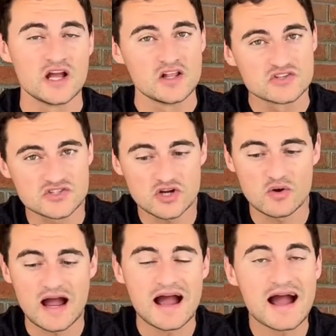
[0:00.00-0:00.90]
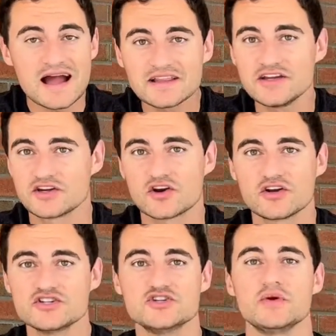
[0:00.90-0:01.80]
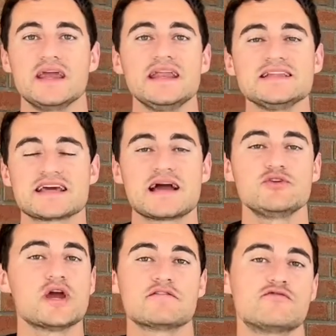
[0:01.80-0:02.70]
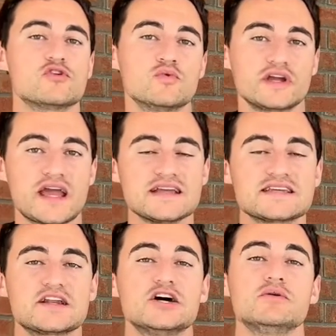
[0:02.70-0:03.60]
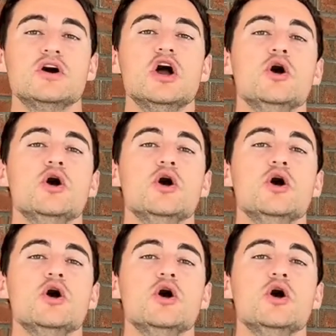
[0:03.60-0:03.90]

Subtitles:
So I highly encourage you, anytime you have a 401k set up,